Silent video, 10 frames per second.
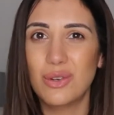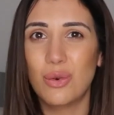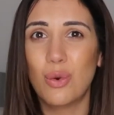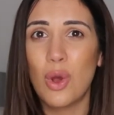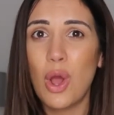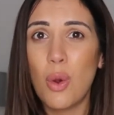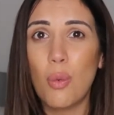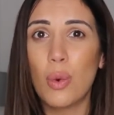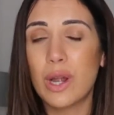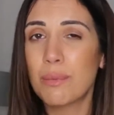know
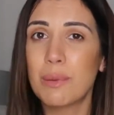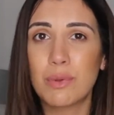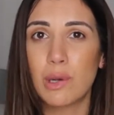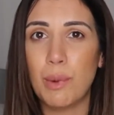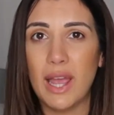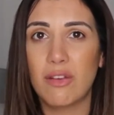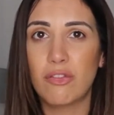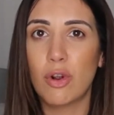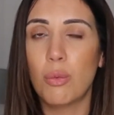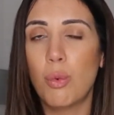where people are buying
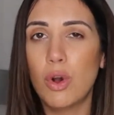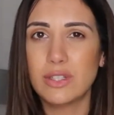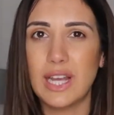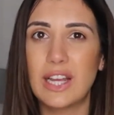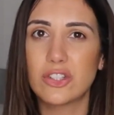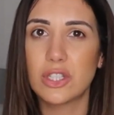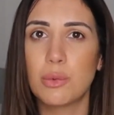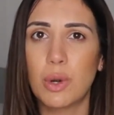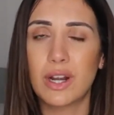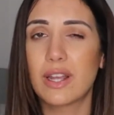from, what's actually
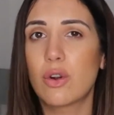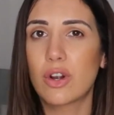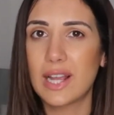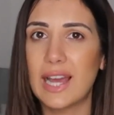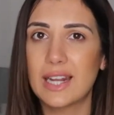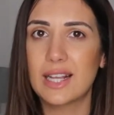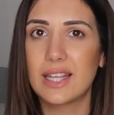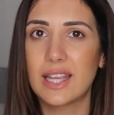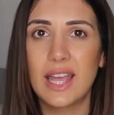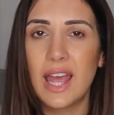working
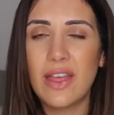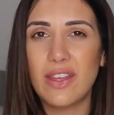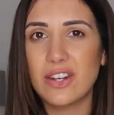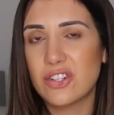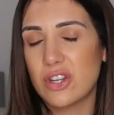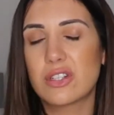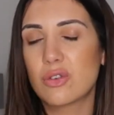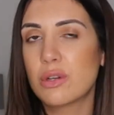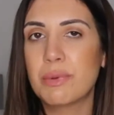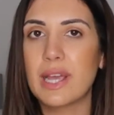organically, then it's just
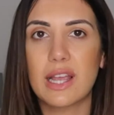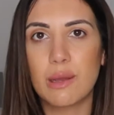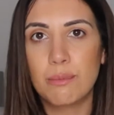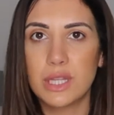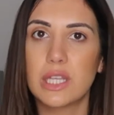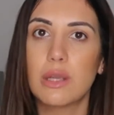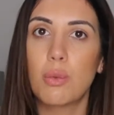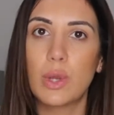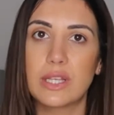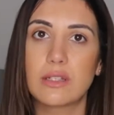going to be a complete
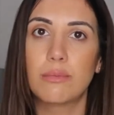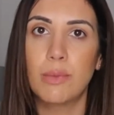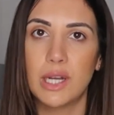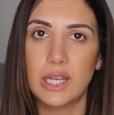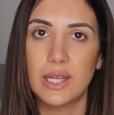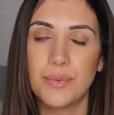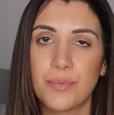waste of money.